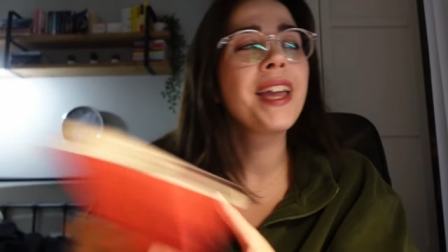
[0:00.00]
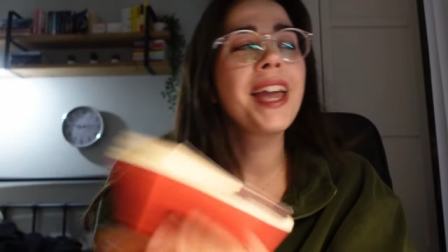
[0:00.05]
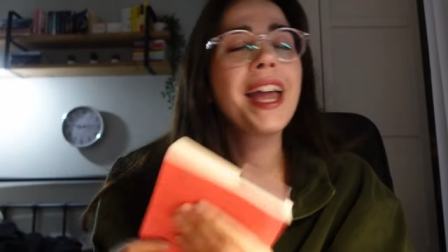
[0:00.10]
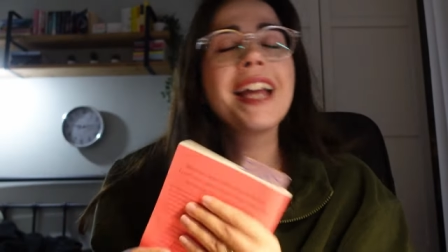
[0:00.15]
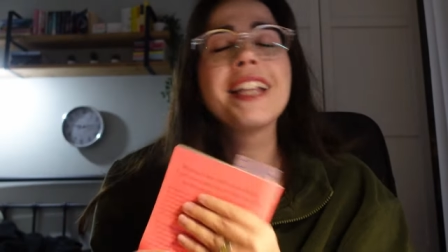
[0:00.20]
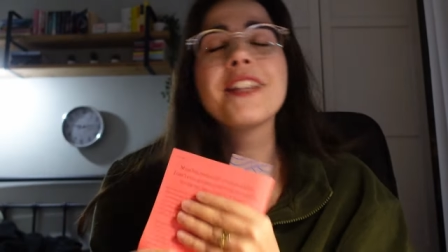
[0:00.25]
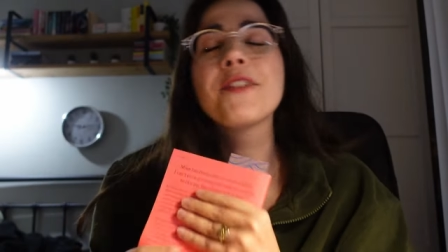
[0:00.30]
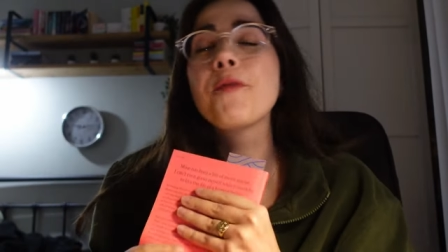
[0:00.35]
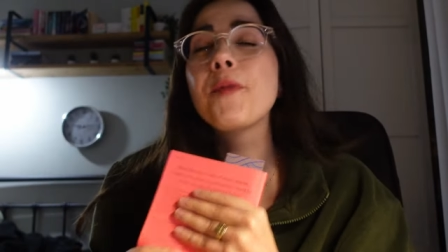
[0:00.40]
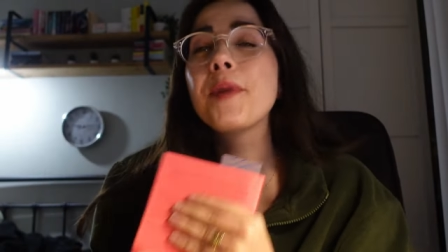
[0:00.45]

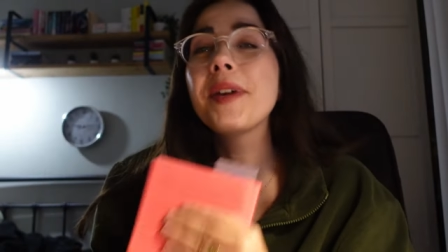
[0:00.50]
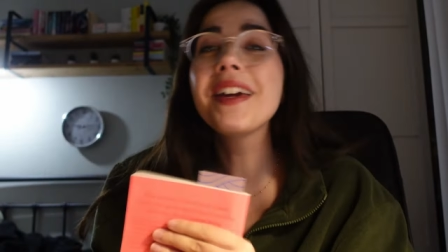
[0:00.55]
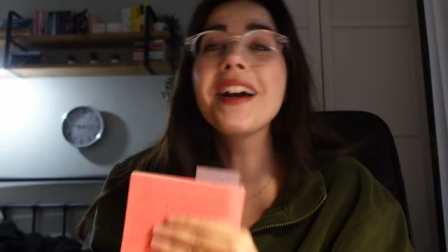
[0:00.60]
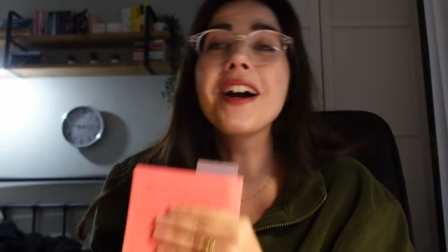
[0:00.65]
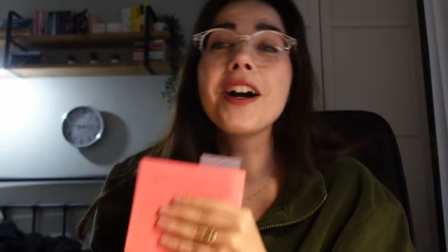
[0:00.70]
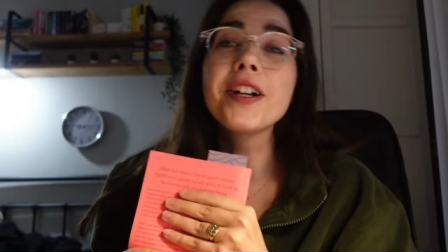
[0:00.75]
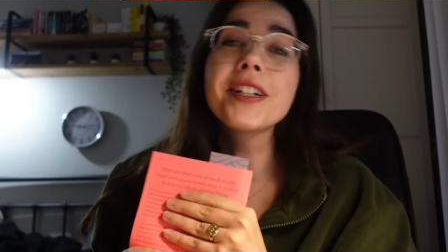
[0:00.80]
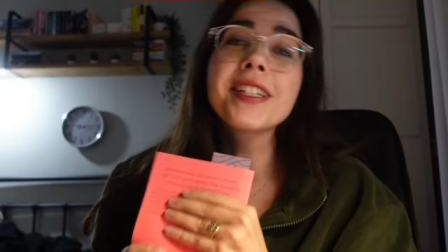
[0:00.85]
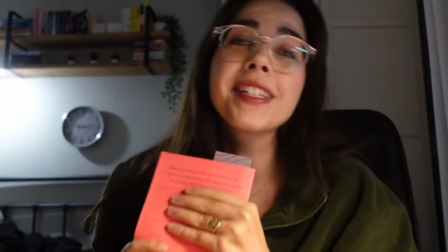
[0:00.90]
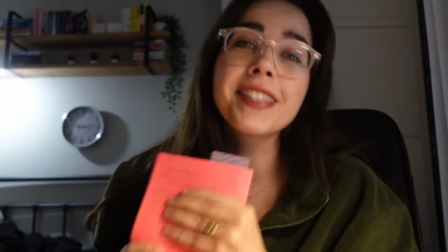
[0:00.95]
and we
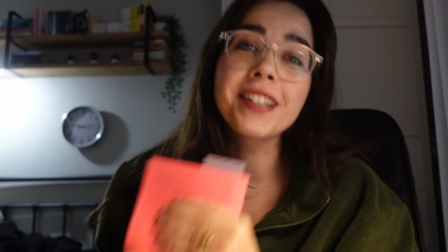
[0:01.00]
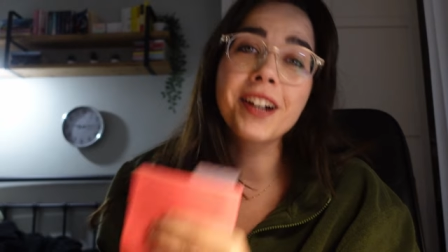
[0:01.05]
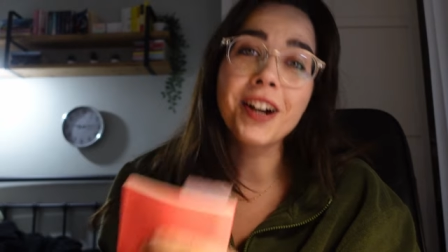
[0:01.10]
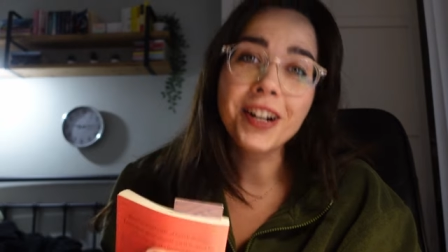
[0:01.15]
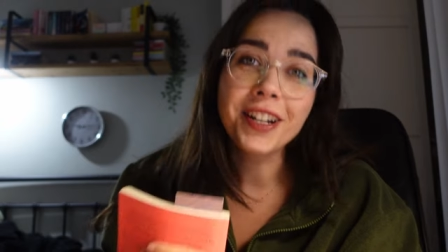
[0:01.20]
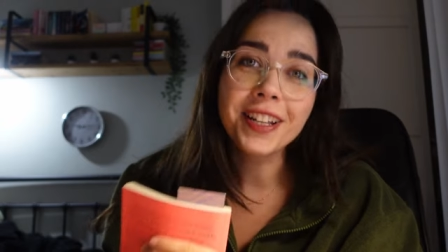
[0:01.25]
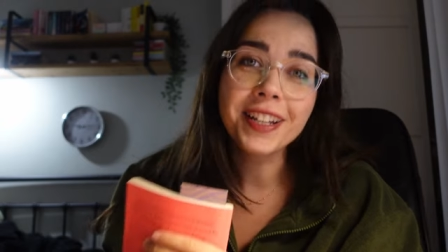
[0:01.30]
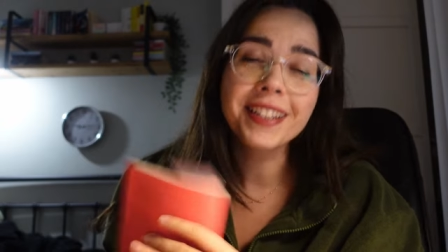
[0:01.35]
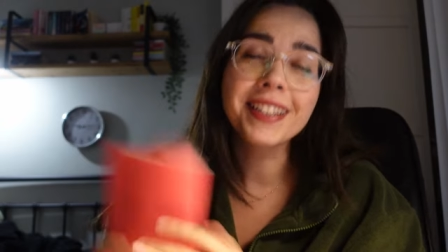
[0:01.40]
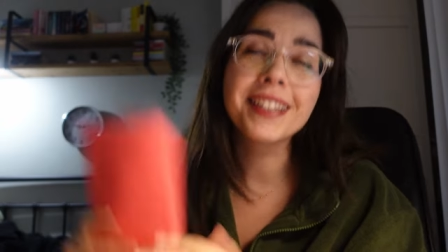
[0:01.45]
are
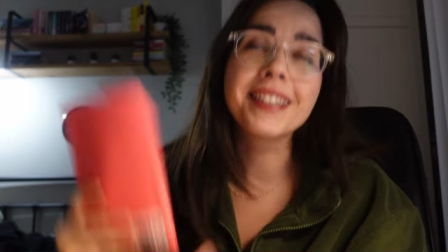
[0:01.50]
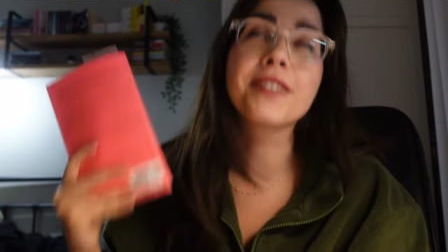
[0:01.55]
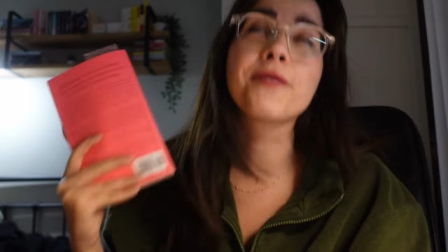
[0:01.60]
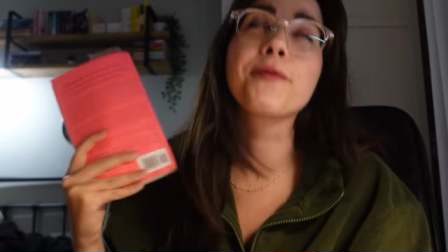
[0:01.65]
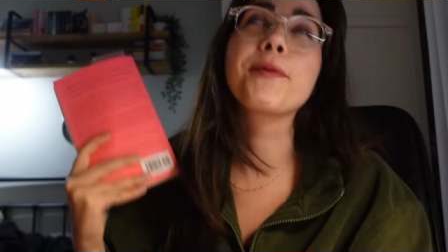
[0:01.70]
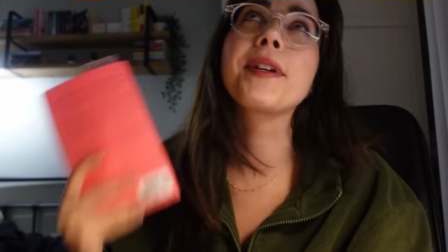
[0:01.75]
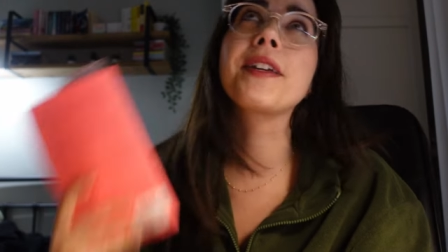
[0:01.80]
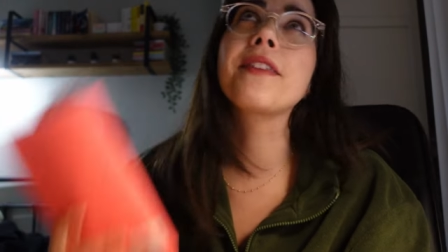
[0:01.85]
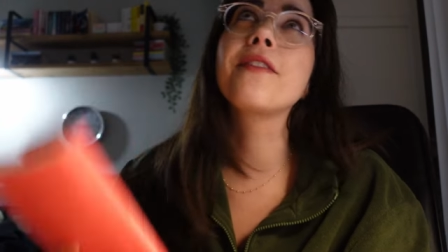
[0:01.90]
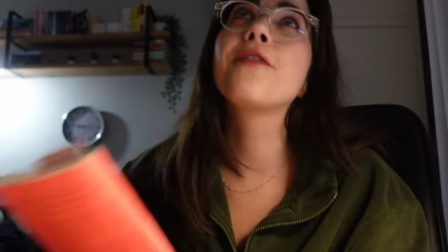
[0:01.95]
starting this
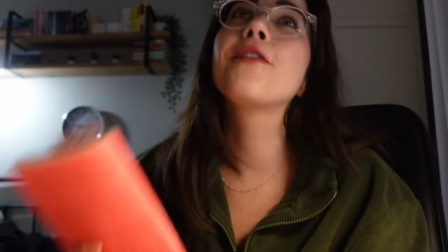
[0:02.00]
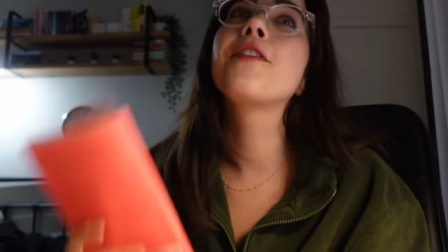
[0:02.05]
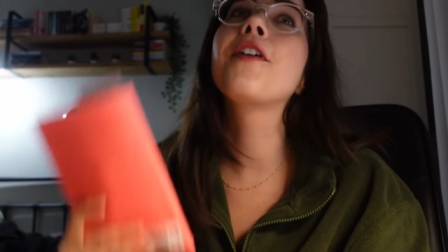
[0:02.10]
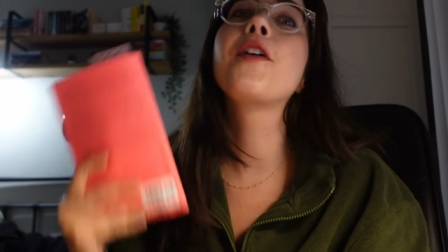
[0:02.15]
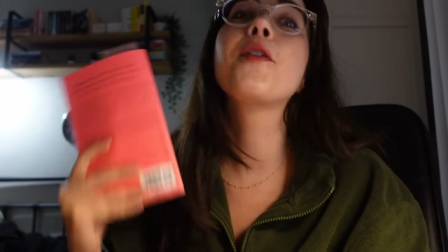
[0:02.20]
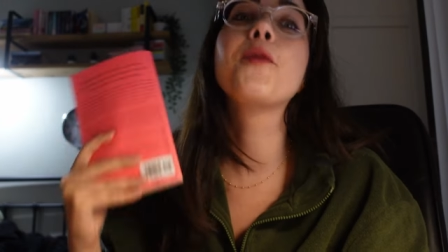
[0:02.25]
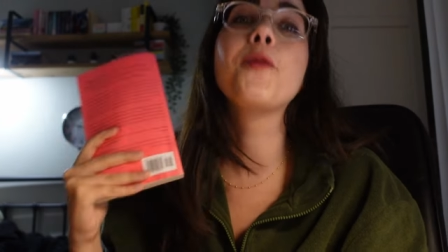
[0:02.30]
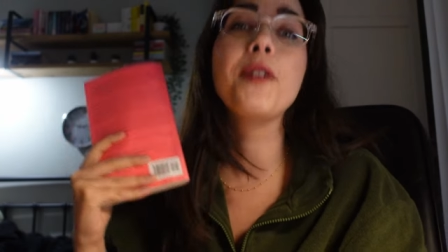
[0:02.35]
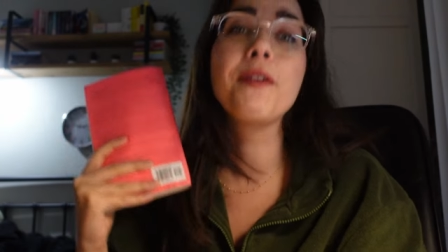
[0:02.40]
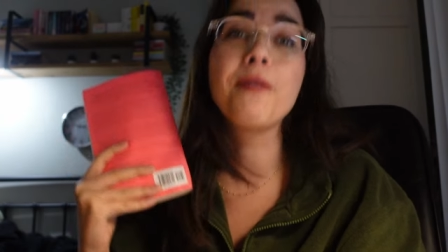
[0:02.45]

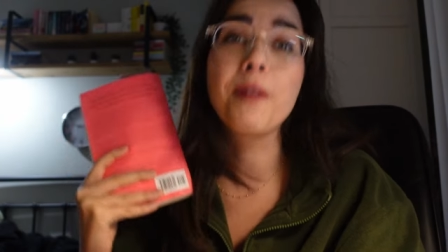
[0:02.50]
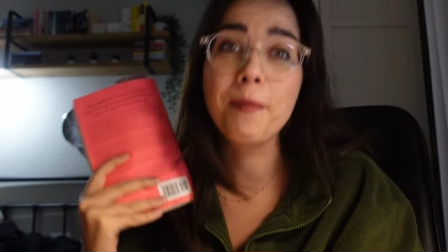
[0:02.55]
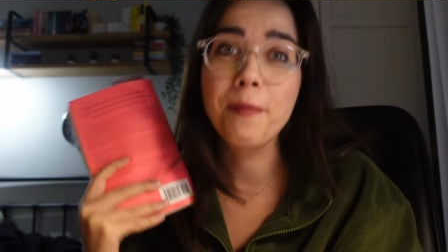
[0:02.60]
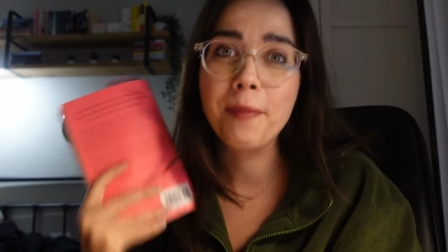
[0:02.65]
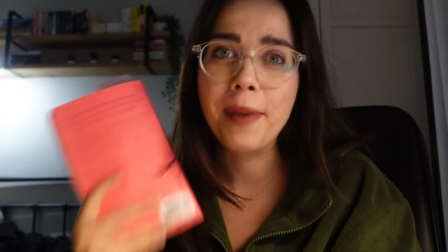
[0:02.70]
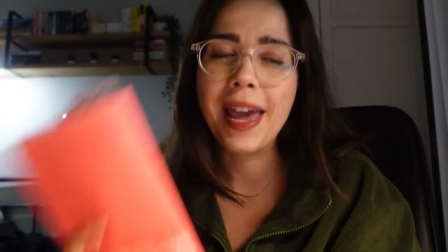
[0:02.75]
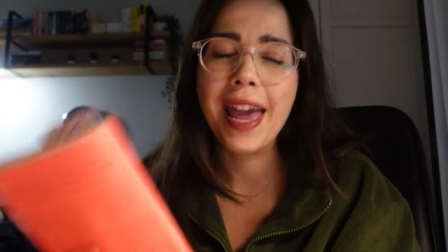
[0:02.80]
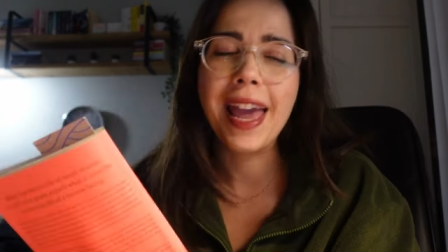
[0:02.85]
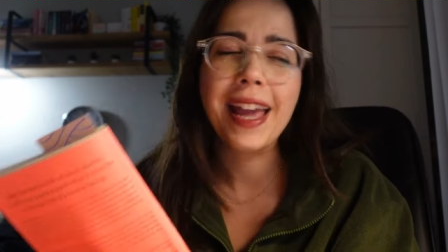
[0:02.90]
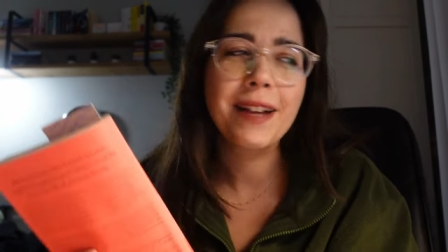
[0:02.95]
readathon with a
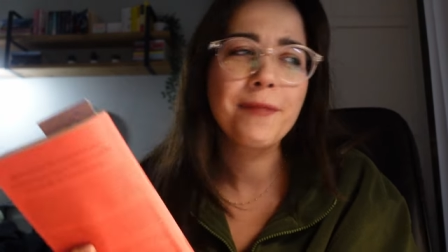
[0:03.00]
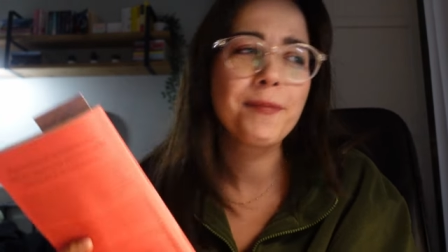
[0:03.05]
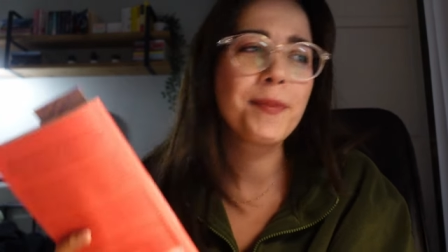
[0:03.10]
bang,